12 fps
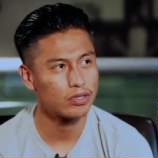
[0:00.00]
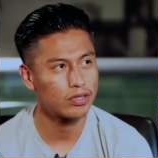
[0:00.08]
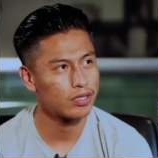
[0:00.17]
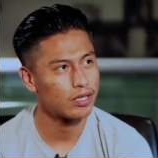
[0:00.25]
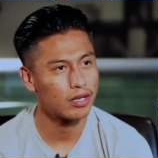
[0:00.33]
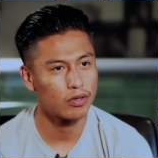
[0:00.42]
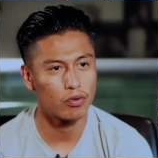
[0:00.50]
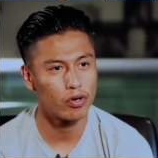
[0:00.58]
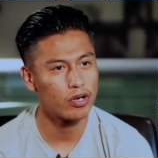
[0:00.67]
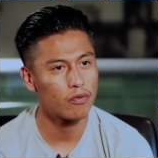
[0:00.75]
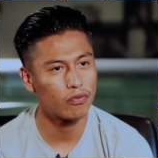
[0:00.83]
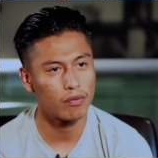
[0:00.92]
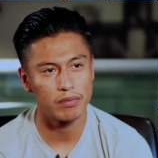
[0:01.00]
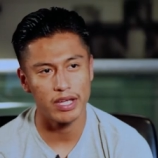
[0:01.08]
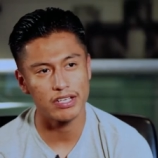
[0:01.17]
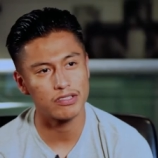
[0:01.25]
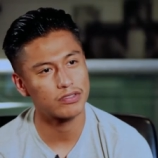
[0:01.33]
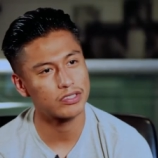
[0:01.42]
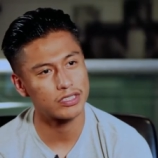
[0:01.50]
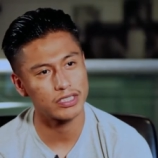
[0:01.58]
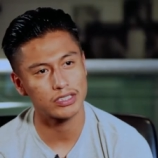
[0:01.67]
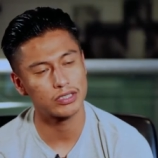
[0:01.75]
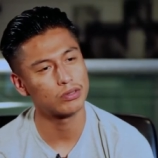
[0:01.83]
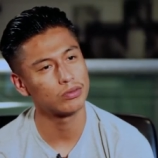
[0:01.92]
uh, growing up from the age of
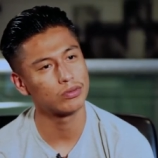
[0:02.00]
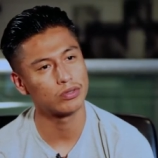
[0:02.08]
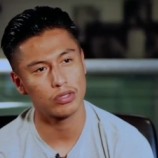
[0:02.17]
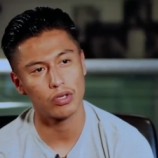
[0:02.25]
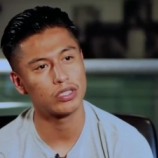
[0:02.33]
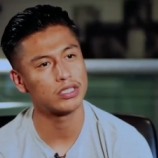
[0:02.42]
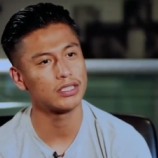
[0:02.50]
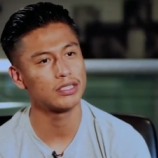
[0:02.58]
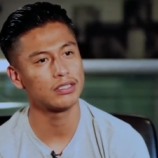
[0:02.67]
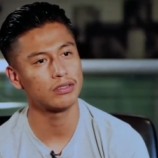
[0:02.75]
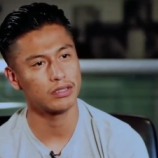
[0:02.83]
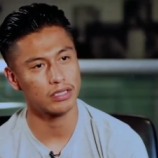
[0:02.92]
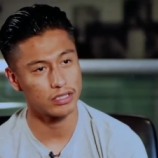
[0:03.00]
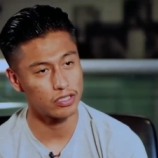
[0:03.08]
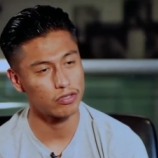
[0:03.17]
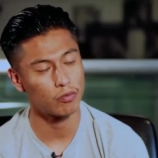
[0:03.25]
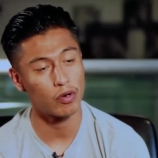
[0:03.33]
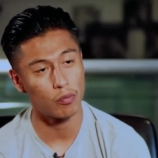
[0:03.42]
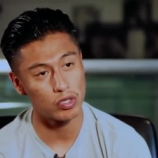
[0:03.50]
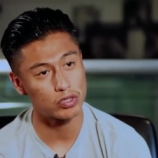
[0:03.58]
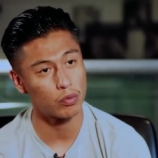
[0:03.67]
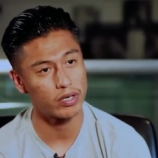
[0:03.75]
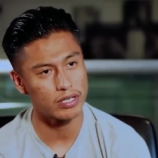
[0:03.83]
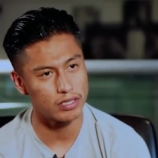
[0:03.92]
six to 13, and once
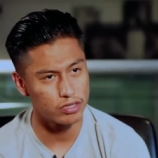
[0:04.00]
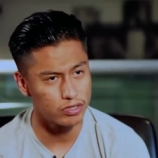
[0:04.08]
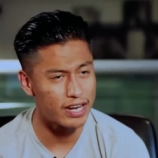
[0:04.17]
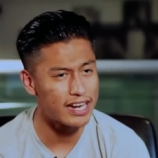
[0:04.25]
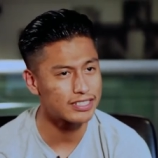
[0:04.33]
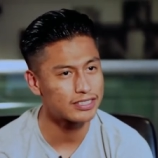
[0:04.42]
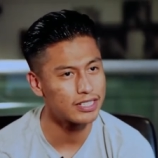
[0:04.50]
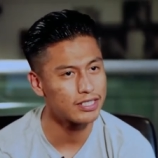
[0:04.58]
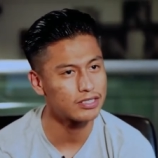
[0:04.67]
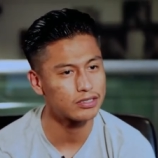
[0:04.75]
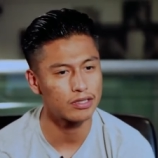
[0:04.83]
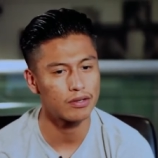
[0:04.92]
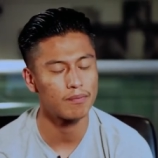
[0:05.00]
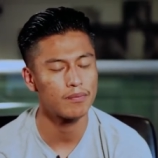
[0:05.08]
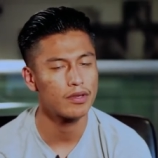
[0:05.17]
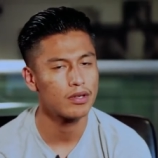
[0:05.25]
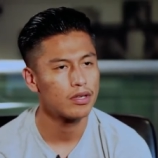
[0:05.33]
already in the United States, um,